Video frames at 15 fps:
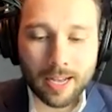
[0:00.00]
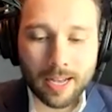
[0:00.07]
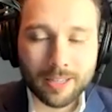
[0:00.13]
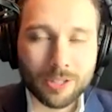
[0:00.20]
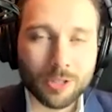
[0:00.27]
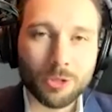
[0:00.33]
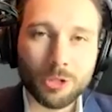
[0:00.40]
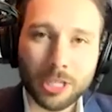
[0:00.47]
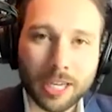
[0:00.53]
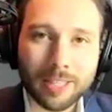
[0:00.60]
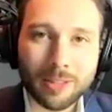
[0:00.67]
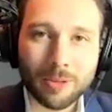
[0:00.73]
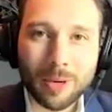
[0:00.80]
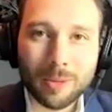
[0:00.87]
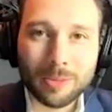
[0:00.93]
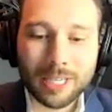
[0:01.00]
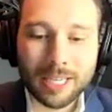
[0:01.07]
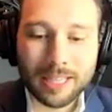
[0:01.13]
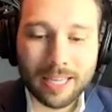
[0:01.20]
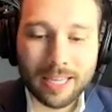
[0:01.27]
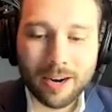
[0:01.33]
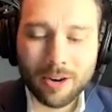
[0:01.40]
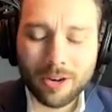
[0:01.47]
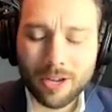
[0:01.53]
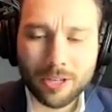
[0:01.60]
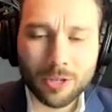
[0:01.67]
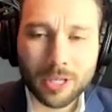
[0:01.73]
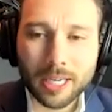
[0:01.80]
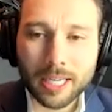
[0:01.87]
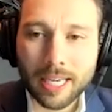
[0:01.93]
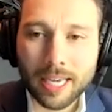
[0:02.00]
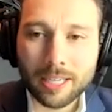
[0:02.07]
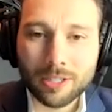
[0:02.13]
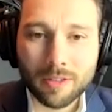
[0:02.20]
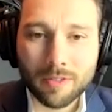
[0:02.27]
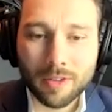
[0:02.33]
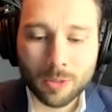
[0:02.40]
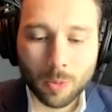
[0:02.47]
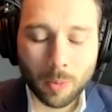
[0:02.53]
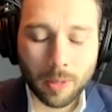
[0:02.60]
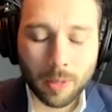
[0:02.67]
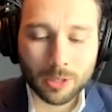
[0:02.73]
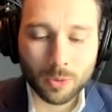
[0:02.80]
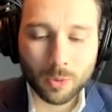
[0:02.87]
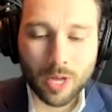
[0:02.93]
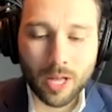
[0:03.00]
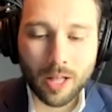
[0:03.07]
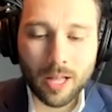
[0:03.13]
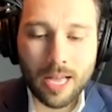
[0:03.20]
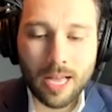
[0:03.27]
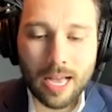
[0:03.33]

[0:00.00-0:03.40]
So check out the website there. You can engage on the Facebook page as well.